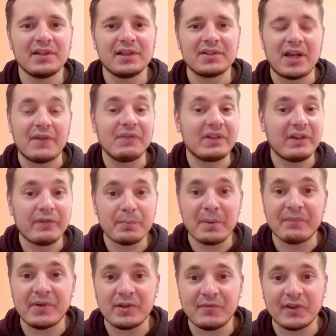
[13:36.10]
I will never
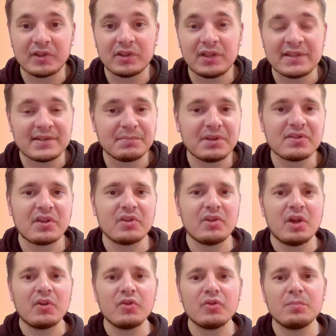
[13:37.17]
be perfect. And sometimes I
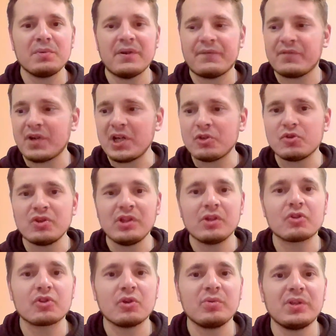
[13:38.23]
used to be afraid to
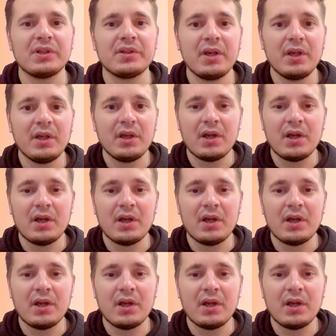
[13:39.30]
really show that